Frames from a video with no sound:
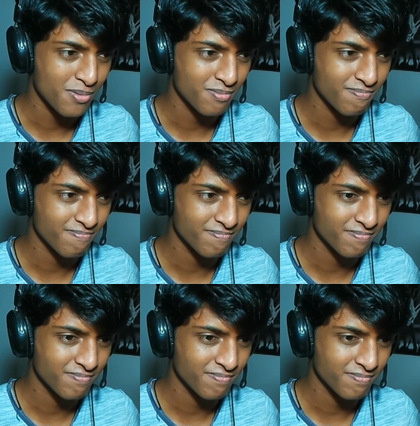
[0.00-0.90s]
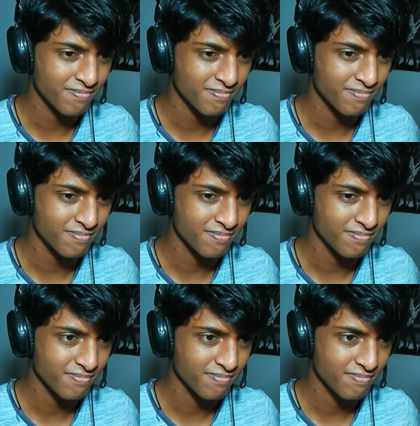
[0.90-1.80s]

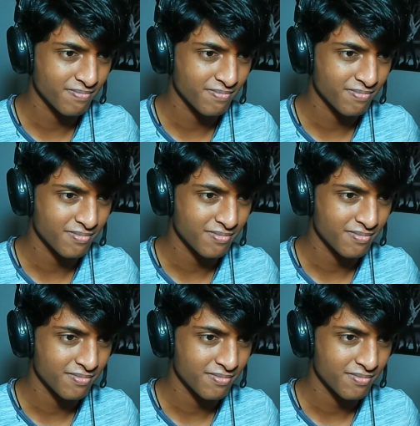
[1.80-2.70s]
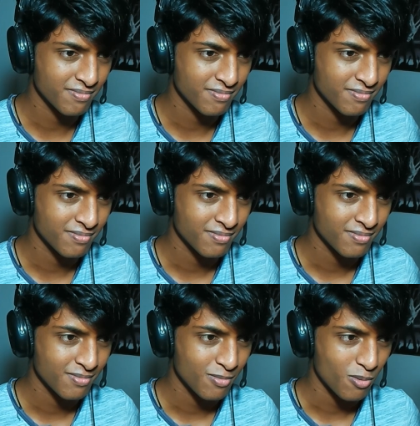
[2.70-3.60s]

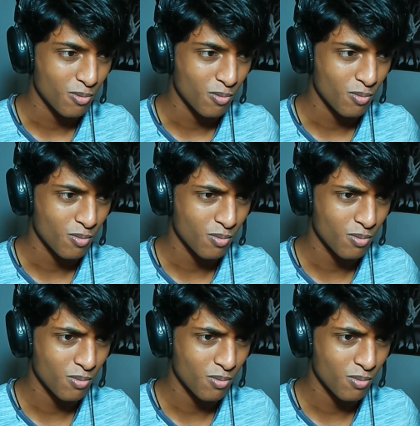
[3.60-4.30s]
(no one is talking)